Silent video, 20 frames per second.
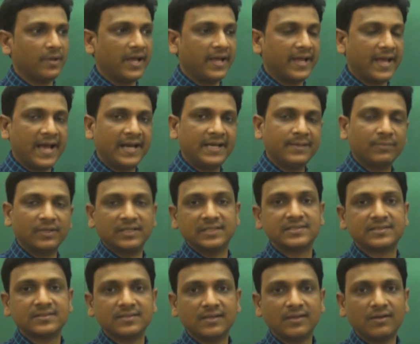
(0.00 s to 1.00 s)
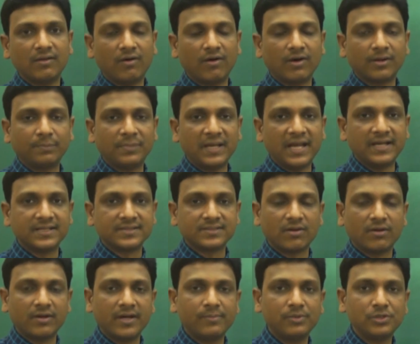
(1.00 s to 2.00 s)
animals or plants
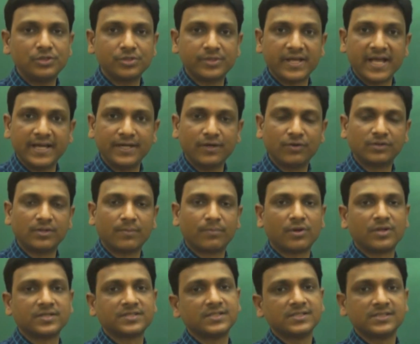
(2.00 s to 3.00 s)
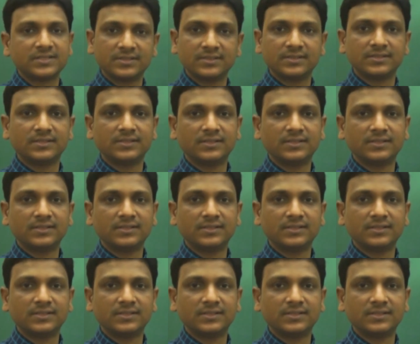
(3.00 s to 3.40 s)
are able to carry out the process.